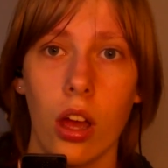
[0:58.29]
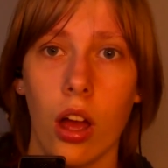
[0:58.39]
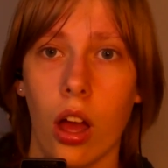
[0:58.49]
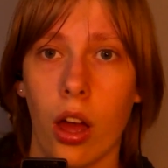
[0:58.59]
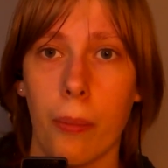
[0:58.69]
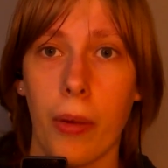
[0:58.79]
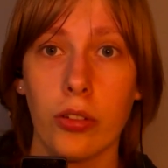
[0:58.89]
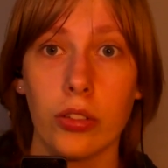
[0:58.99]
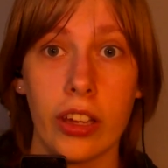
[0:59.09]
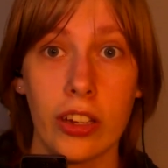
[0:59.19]
about
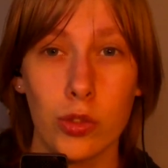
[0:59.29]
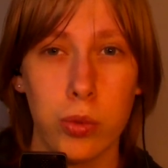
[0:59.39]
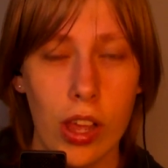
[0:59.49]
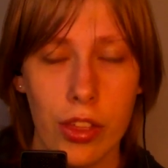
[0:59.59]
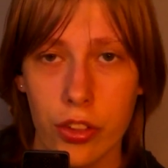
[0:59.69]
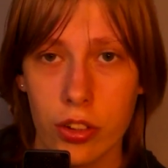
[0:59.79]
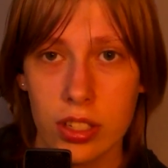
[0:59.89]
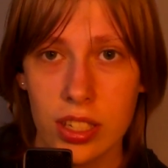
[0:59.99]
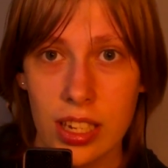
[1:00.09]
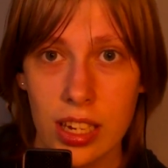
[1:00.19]
like
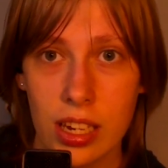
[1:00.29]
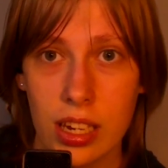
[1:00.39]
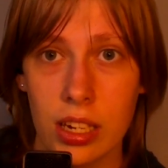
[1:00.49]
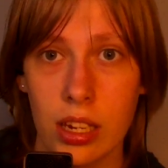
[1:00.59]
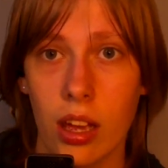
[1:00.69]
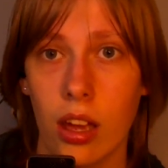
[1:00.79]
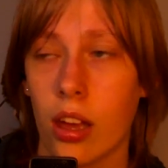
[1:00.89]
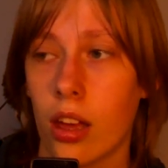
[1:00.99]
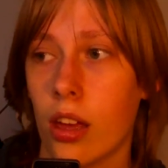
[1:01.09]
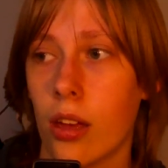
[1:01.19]
2013,
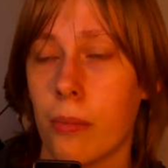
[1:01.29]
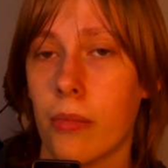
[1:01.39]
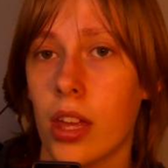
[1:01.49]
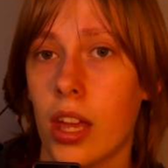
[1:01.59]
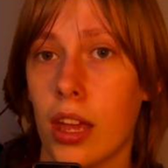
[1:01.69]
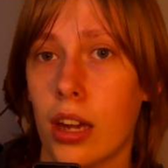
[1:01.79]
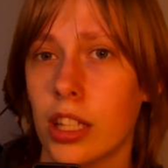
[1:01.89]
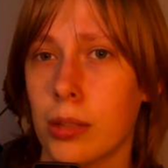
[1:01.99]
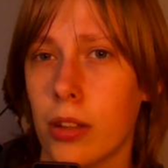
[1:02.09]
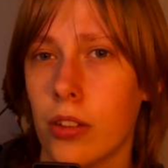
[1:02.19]
and a little
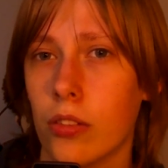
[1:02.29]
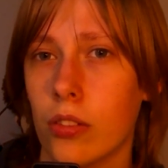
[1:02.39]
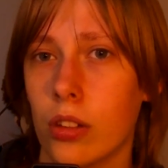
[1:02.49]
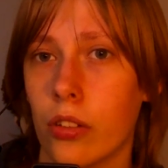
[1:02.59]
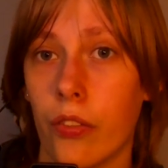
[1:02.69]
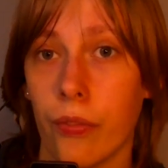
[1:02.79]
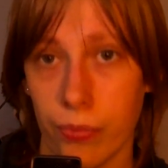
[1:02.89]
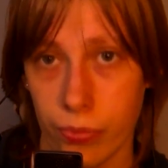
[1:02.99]
bit a